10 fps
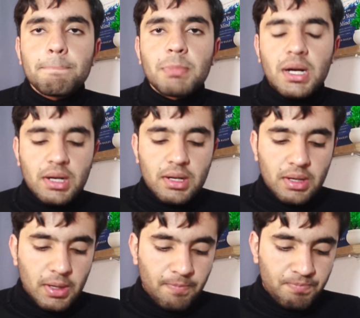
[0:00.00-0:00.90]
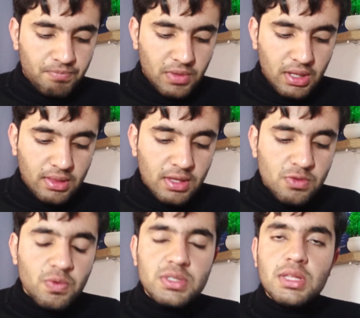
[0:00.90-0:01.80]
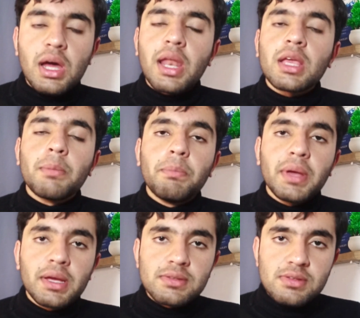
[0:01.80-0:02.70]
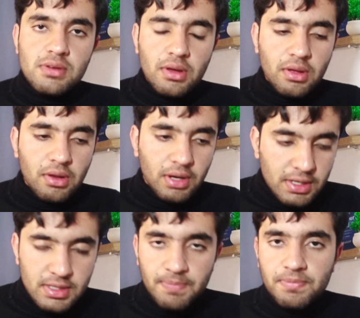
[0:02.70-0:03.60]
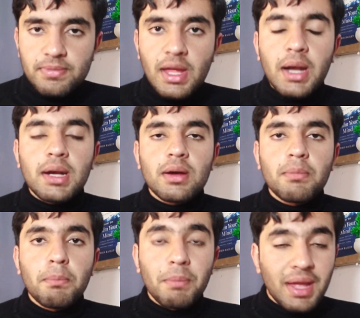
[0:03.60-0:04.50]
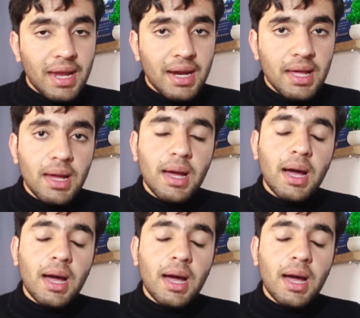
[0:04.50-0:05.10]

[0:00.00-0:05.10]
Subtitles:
But this was the like a biggest reason that made